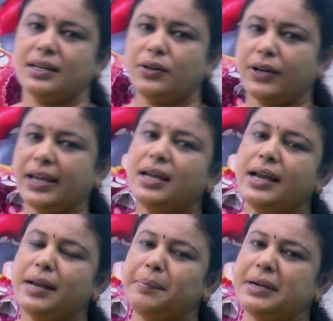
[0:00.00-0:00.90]
Okay,
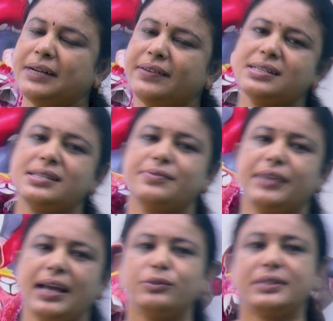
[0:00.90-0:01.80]
in blood vessels we
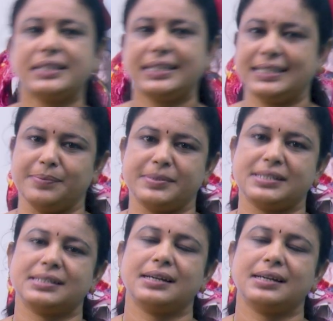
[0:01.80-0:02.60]
have three types: